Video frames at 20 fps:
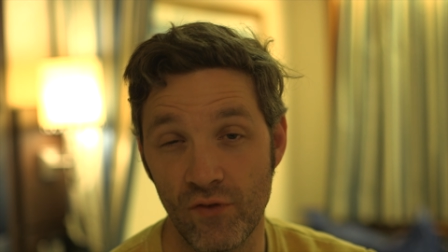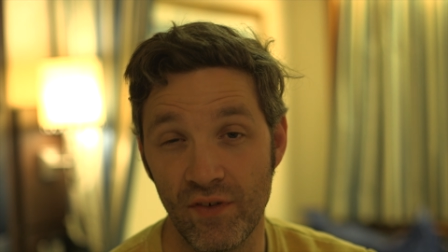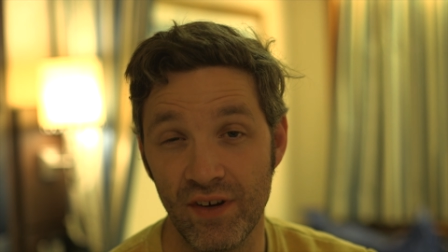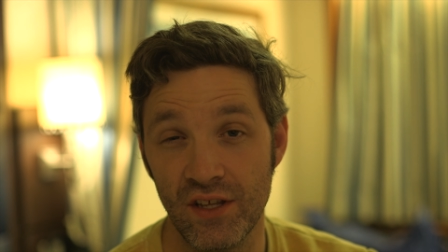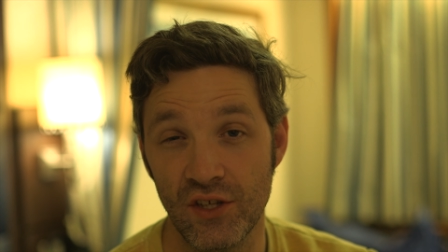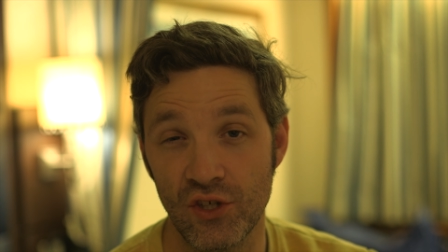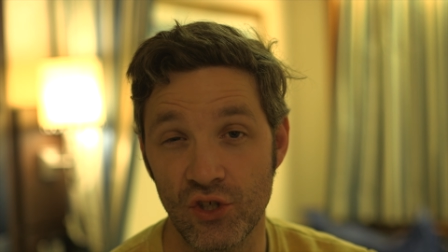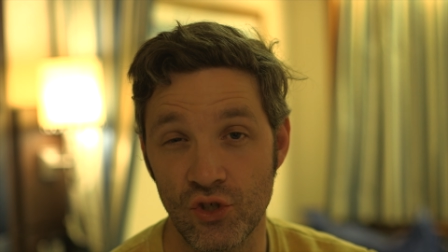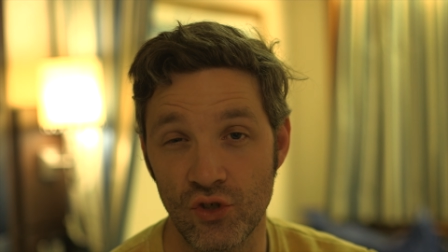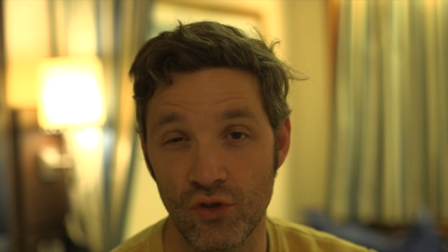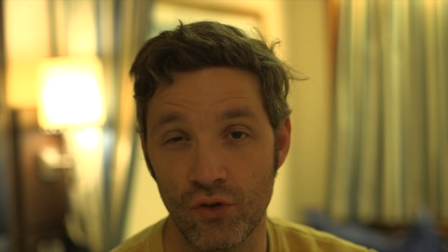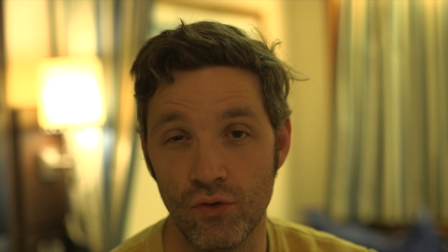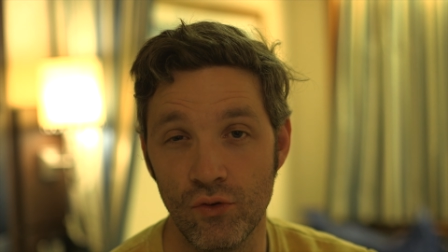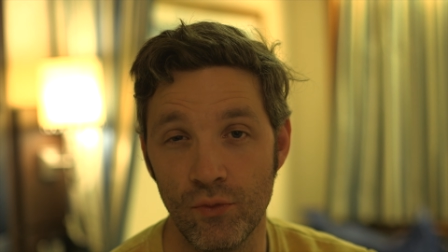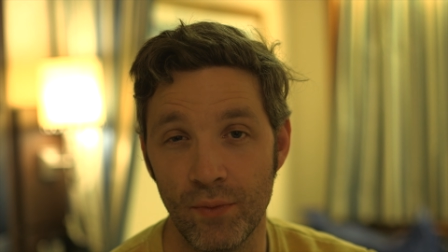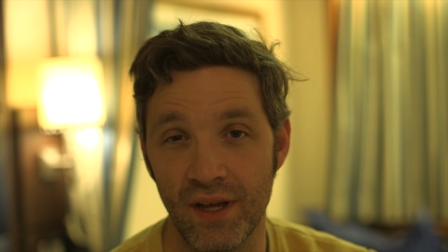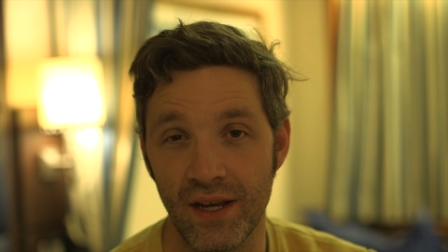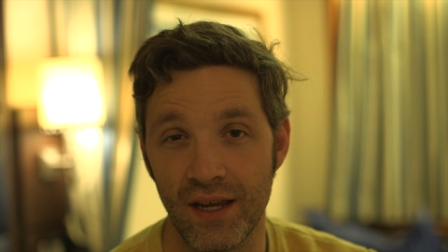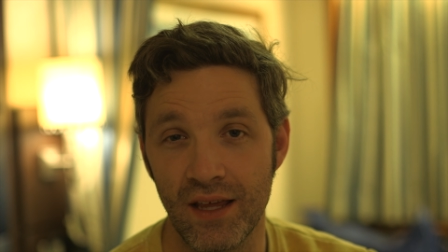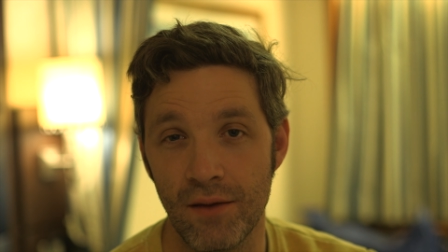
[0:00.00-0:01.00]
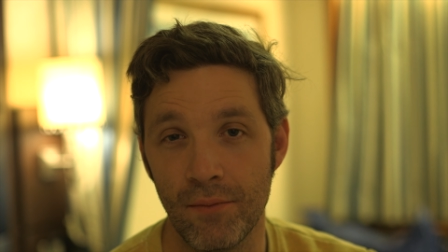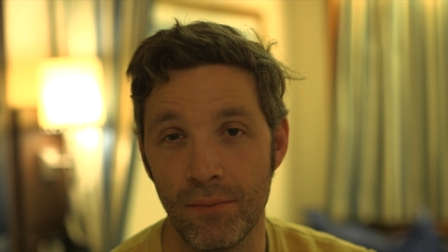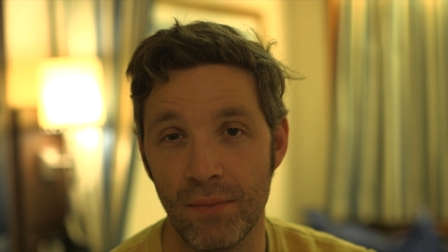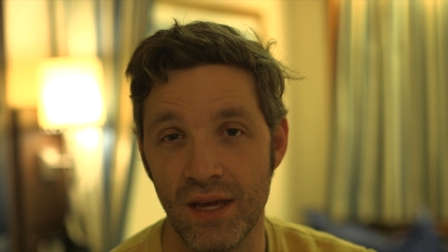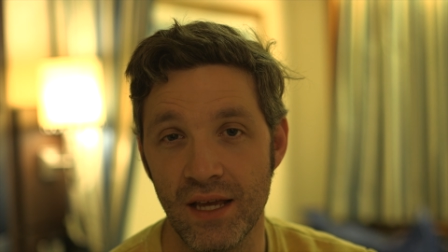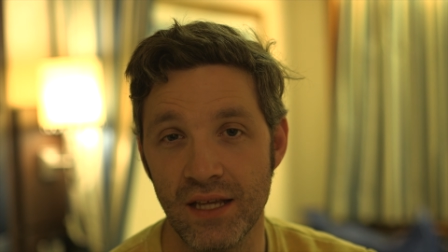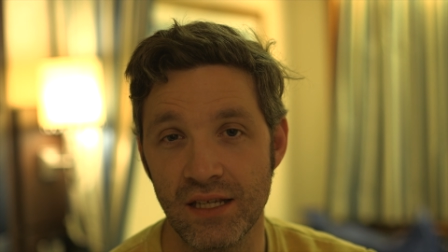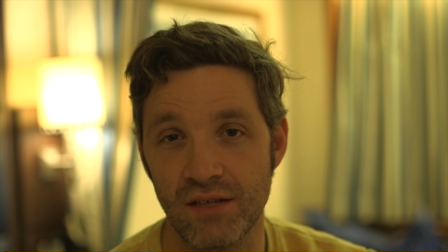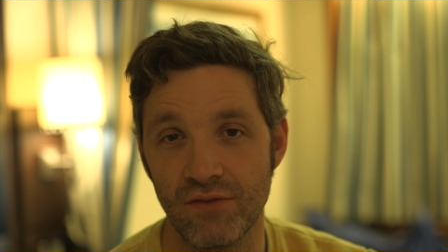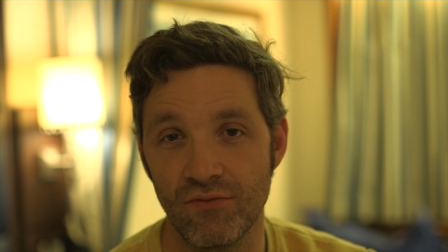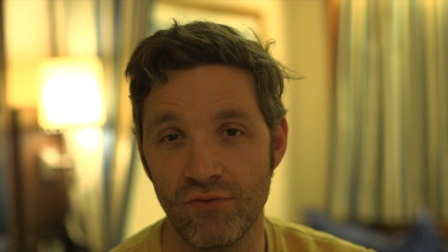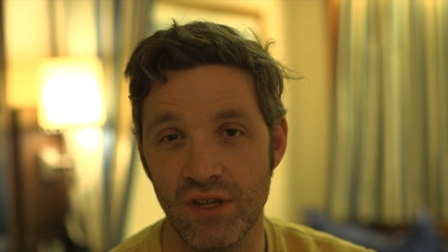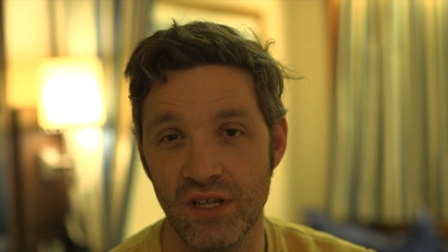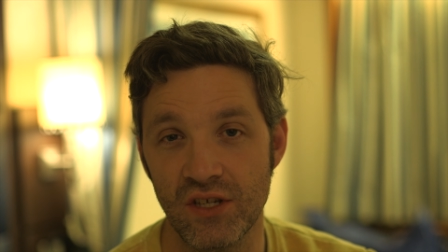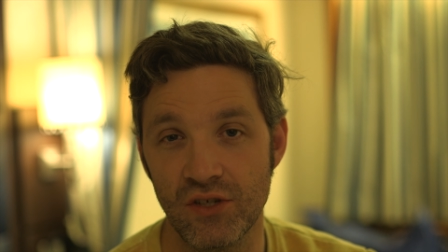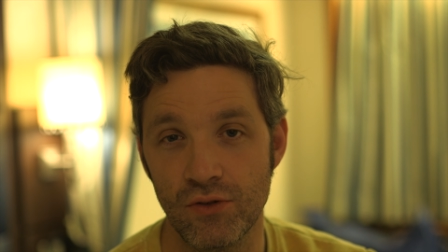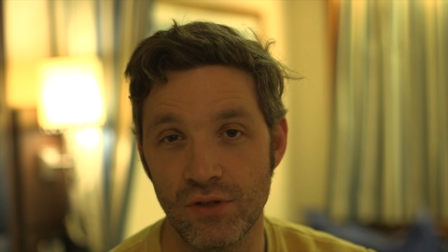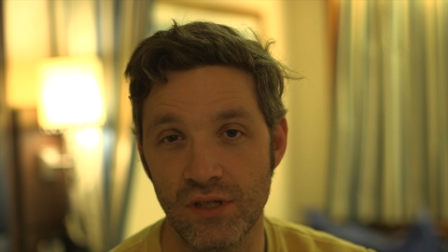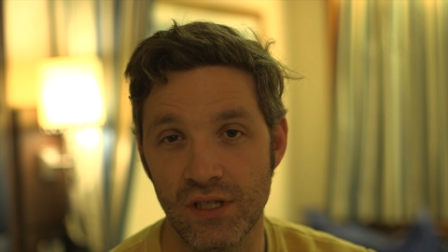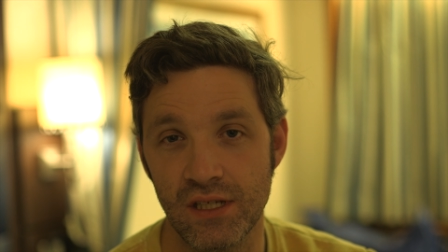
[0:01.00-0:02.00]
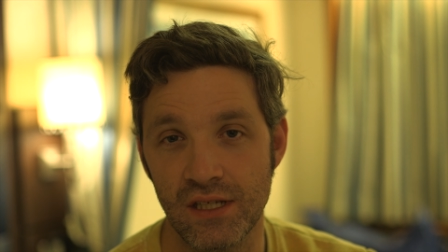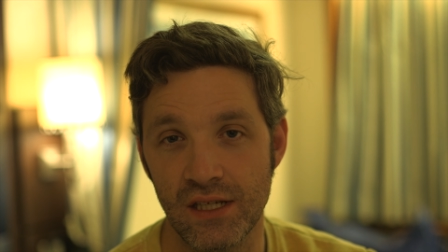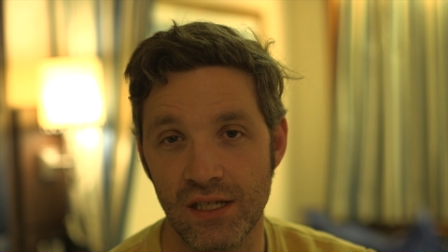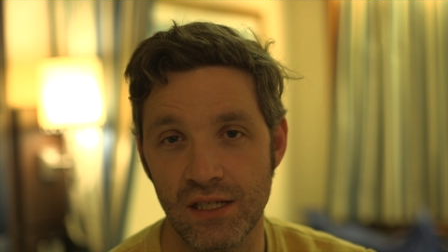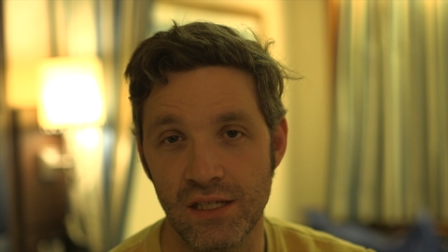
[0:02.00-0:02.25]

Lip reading: already so many amazing resources.